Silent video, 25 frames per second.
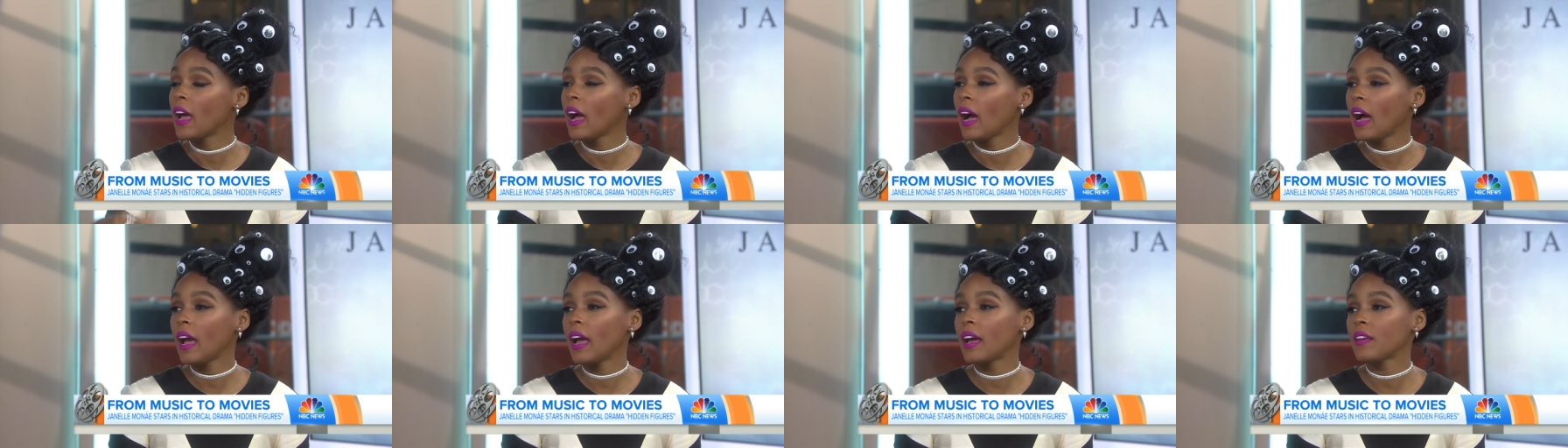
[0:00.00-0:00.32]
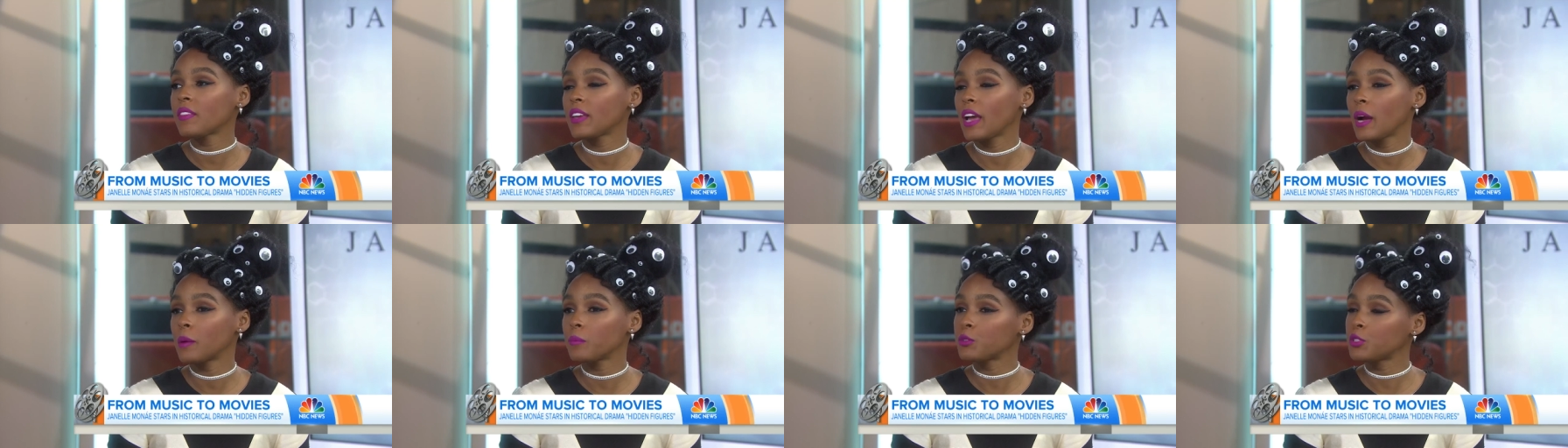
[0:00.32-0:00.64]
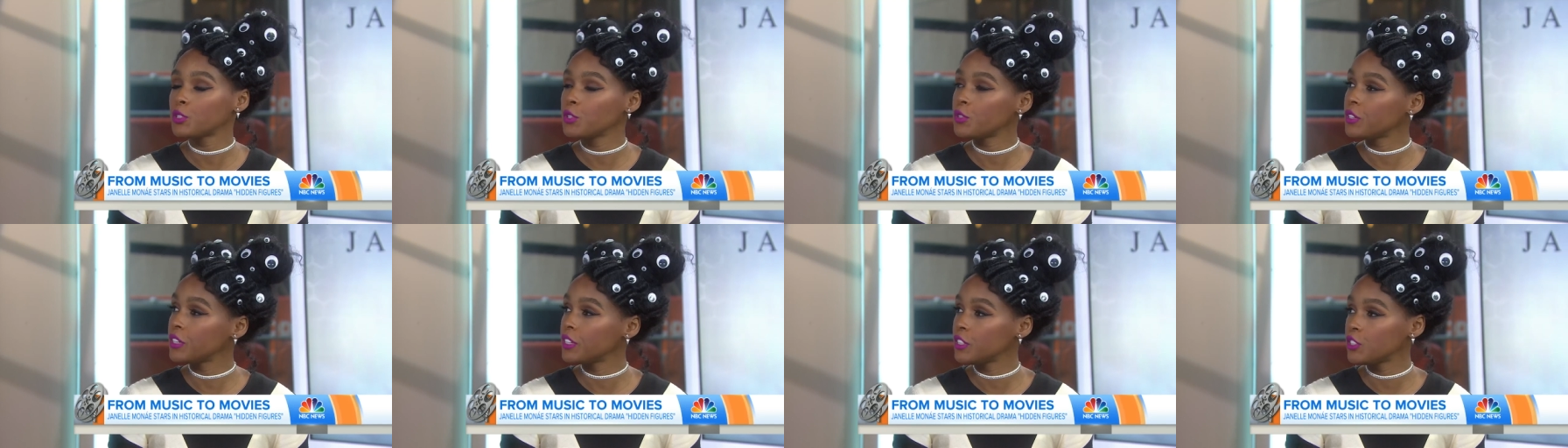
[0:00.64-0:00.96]
I had the
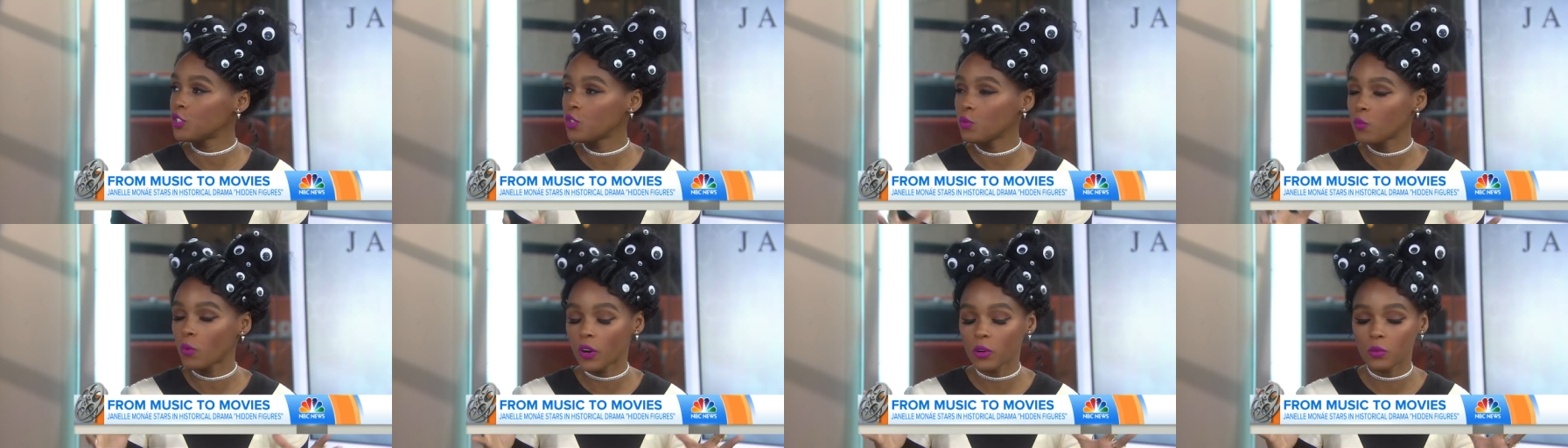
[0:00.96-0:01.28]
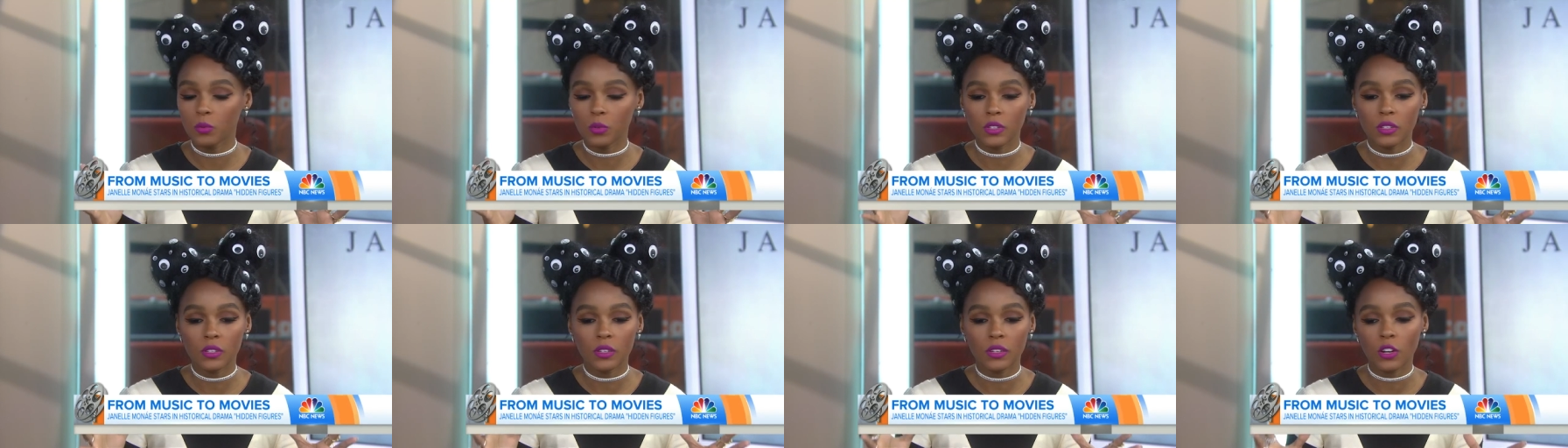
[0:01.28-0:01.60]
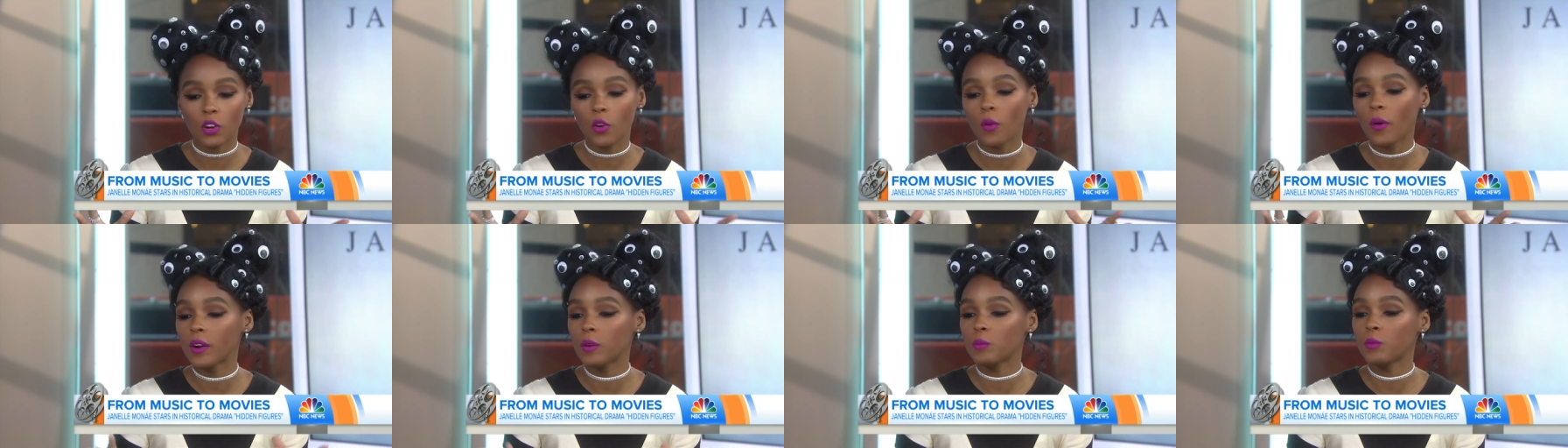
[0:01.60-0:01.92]
opportunity to work with an
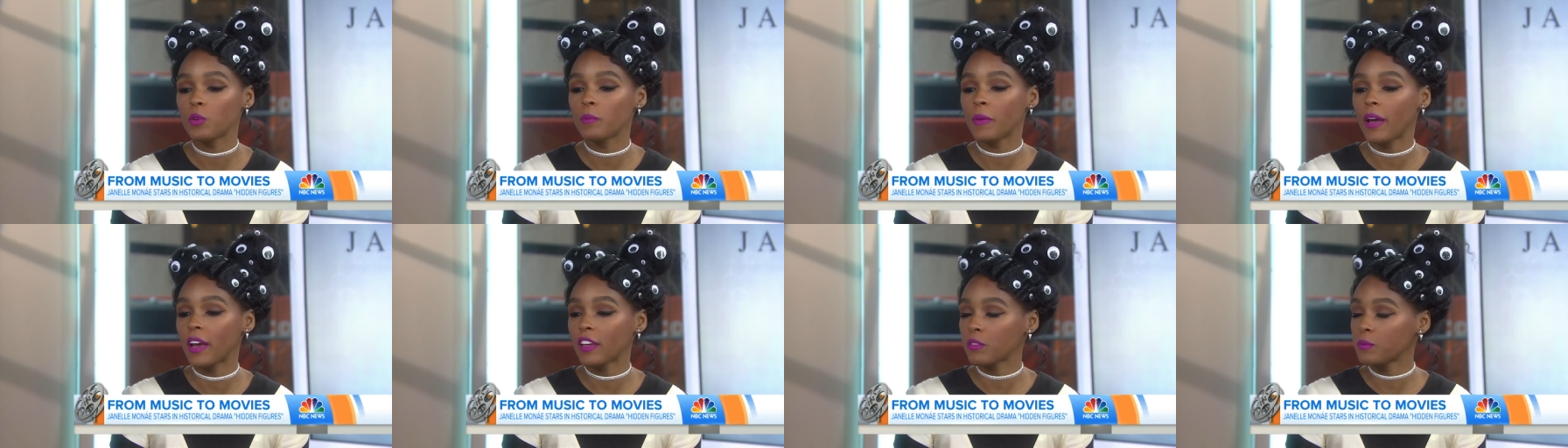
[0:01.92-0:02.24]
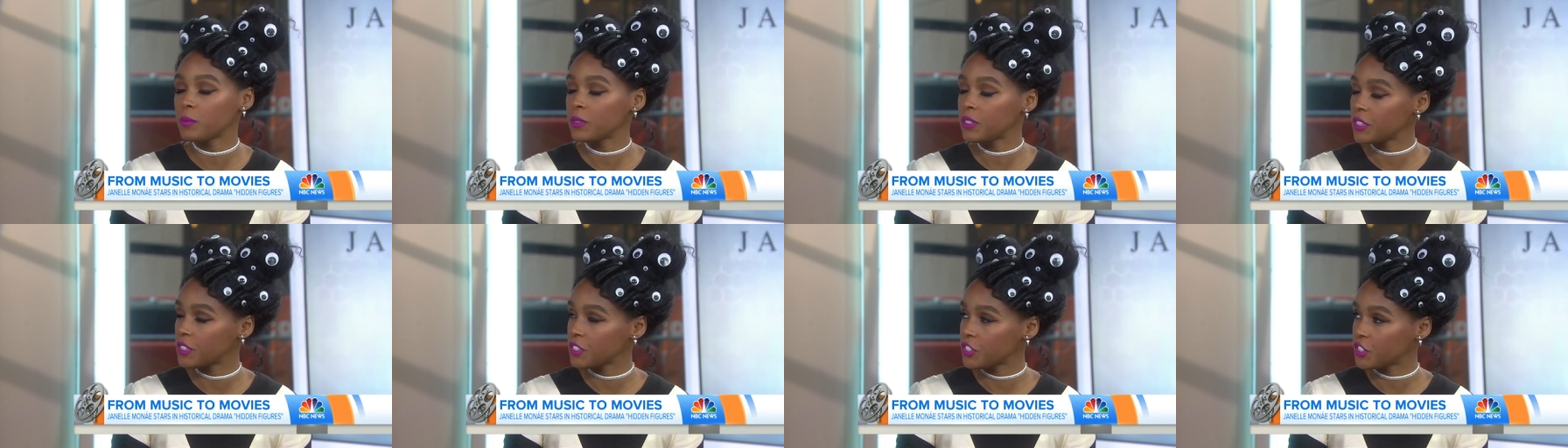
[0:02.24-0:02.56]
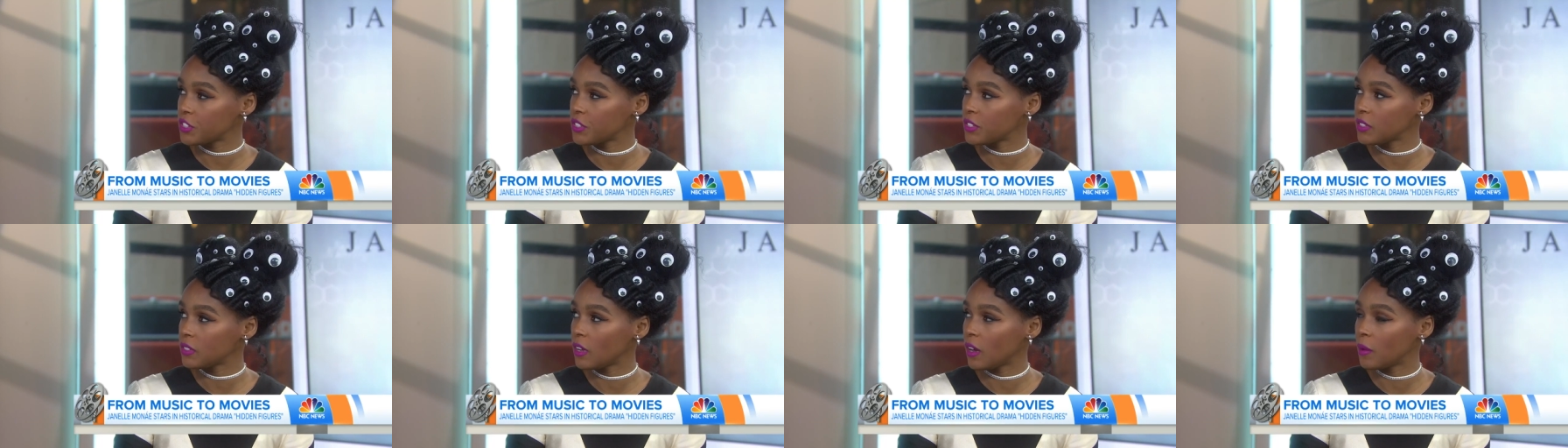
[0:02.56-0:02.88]
incredible
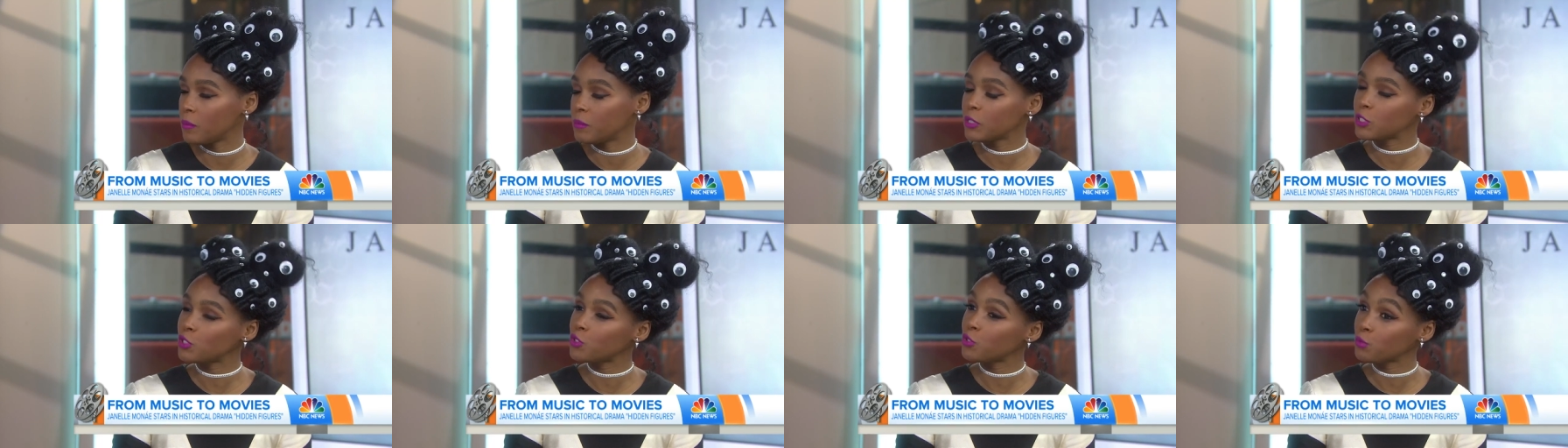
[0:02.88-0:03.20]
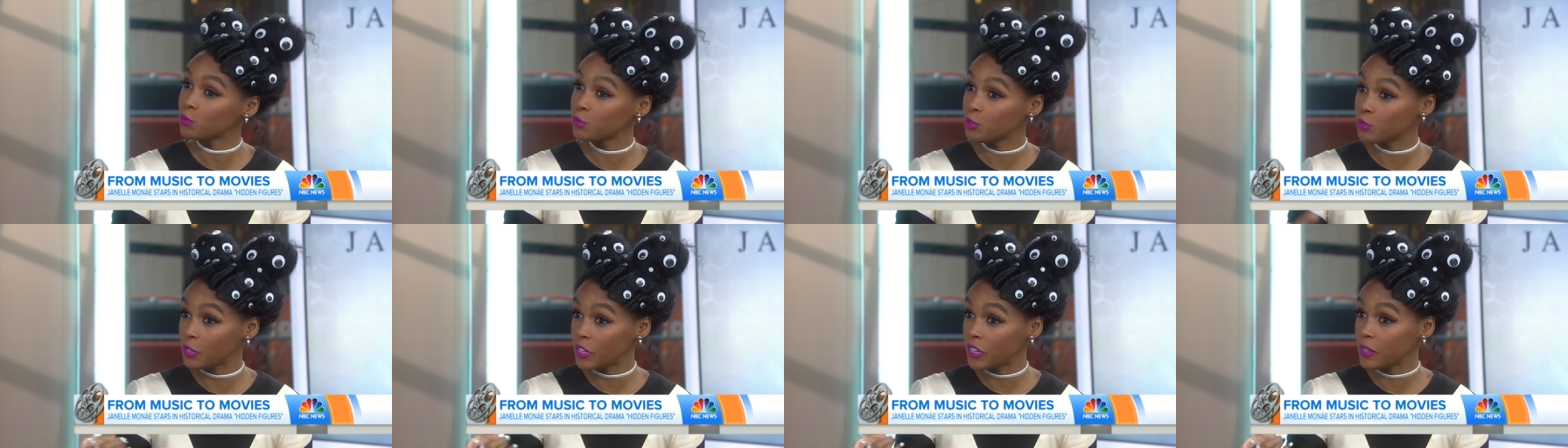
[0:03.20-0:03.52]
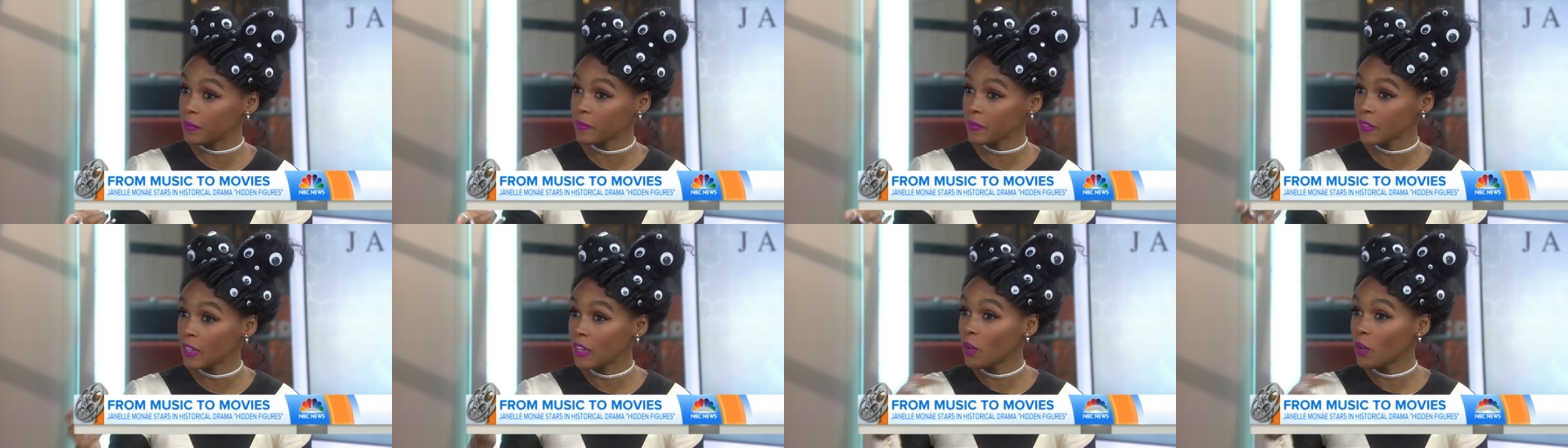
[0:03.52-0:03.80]
mathematician, uh, Mr. Rudy.